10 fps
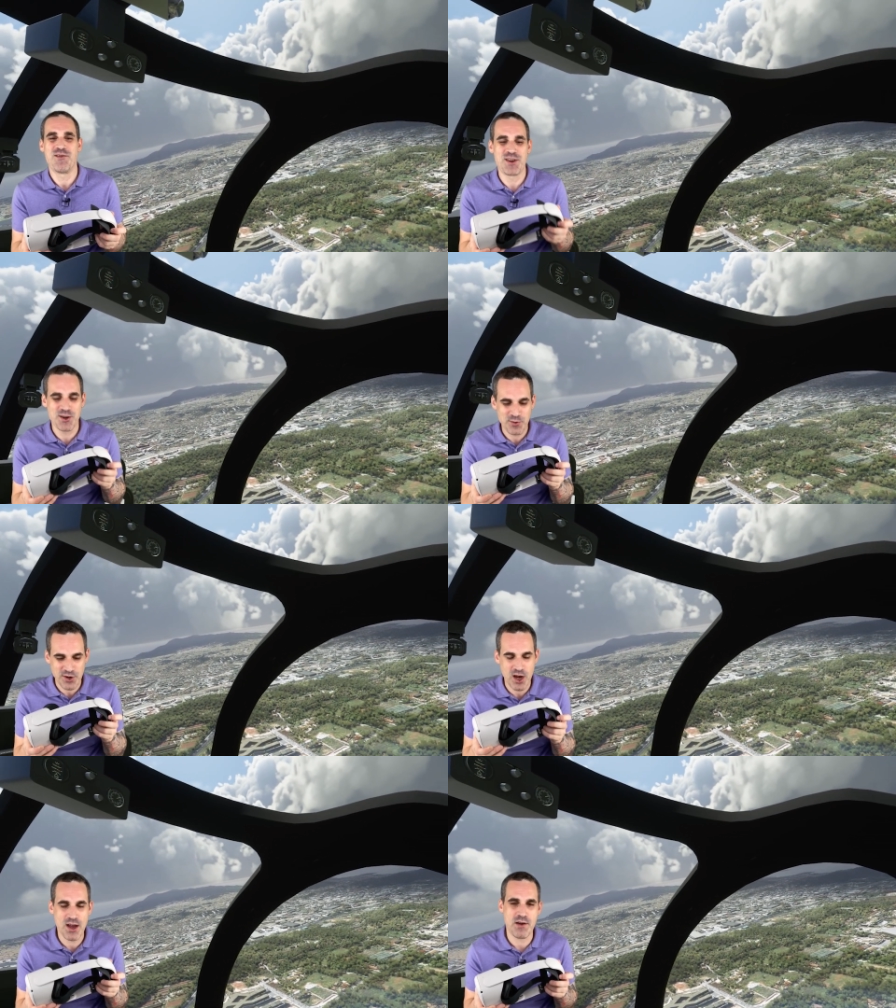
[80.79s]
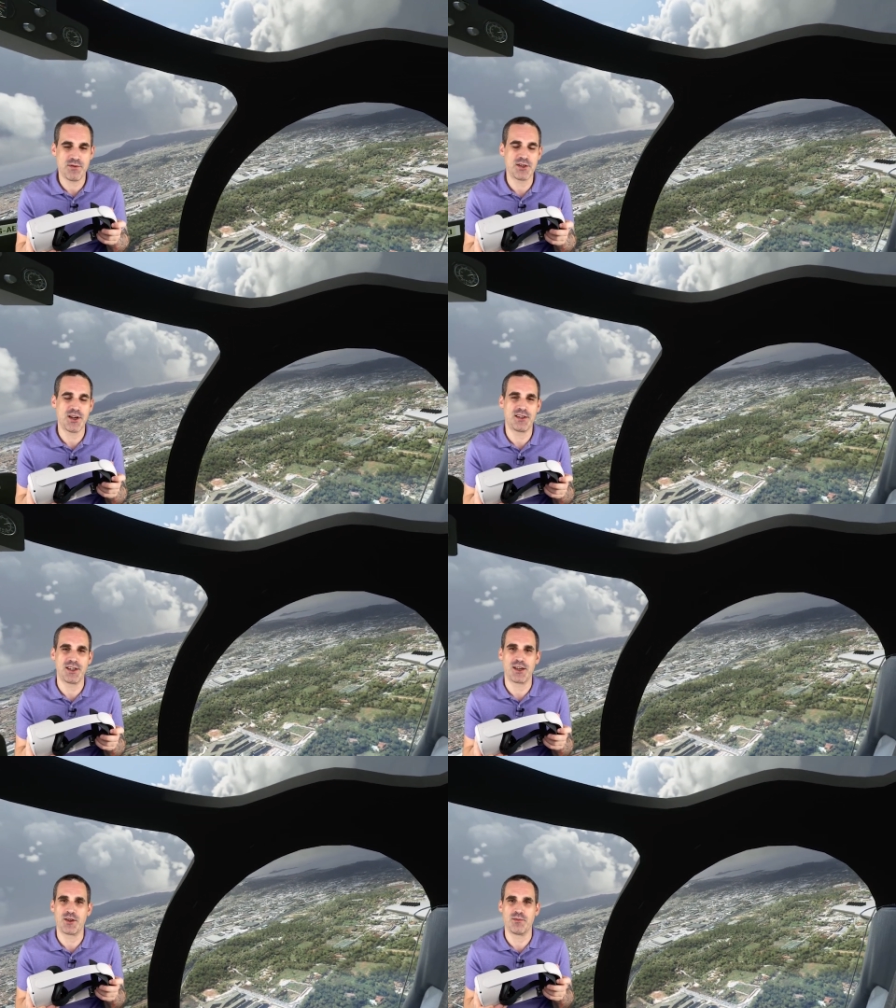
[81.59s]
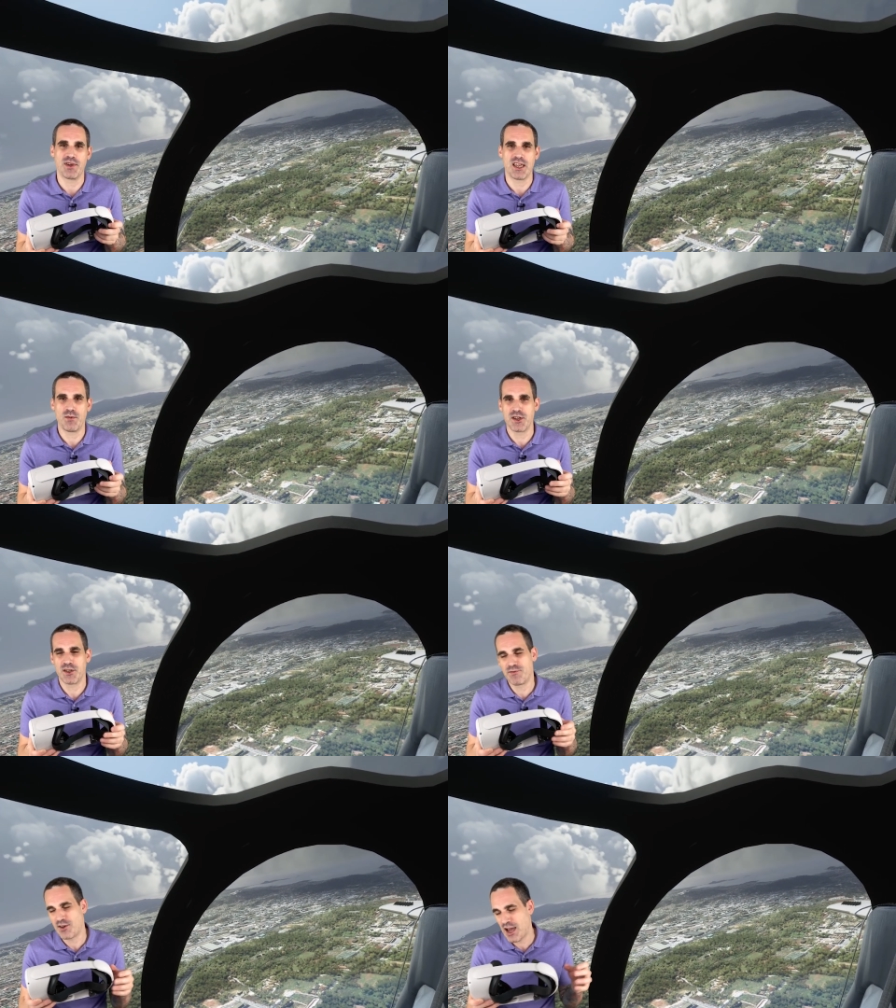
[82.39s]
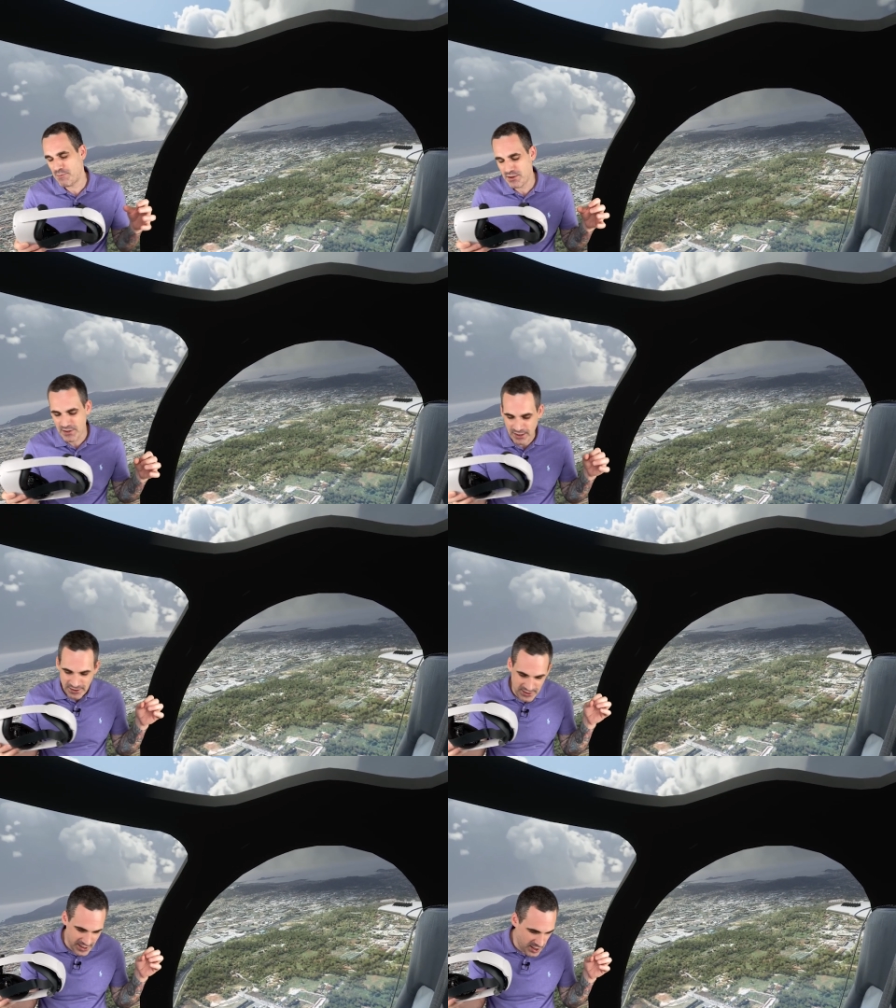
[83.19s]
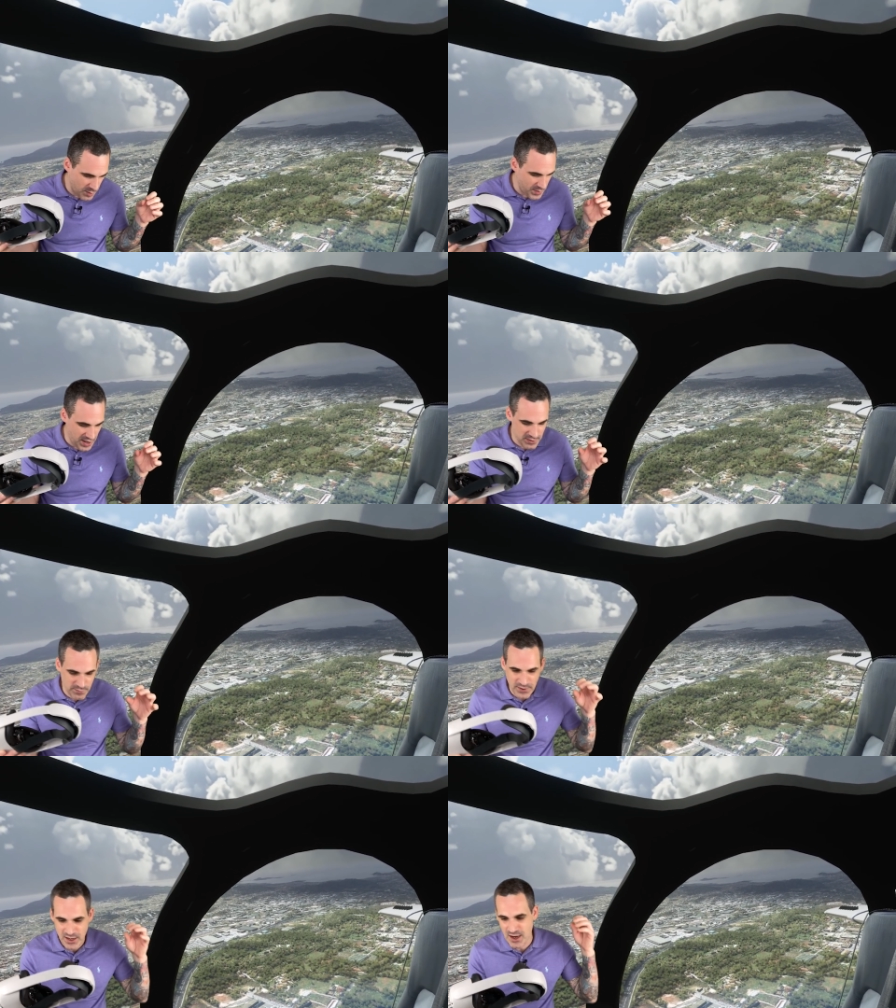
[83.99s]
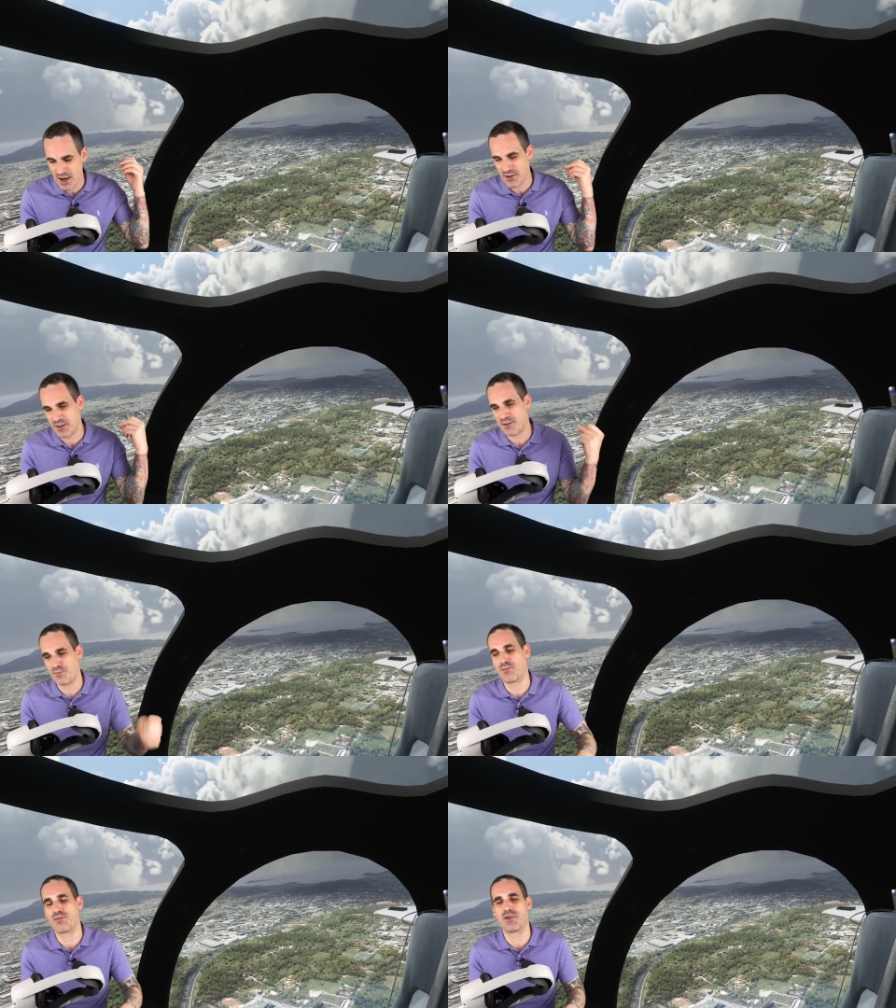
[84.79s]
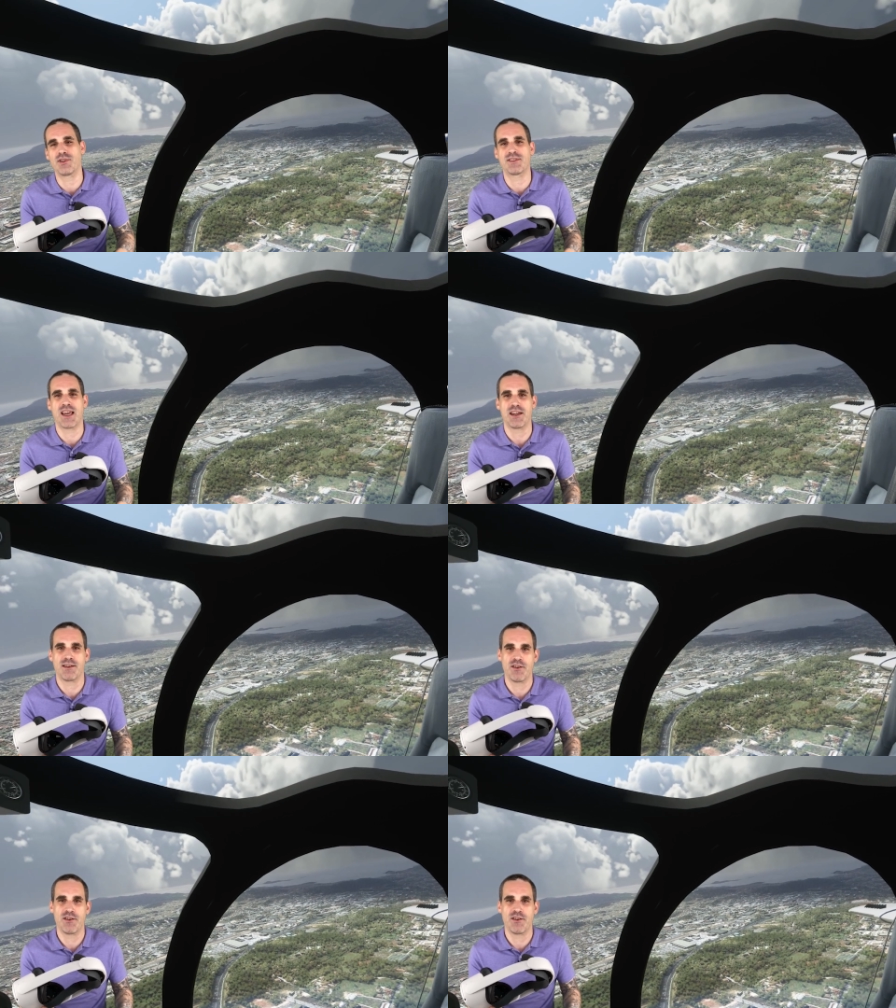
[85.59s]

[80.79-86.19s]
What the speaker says: We all know how frustrating it can be when you've got everything set up and the VR just pulls down your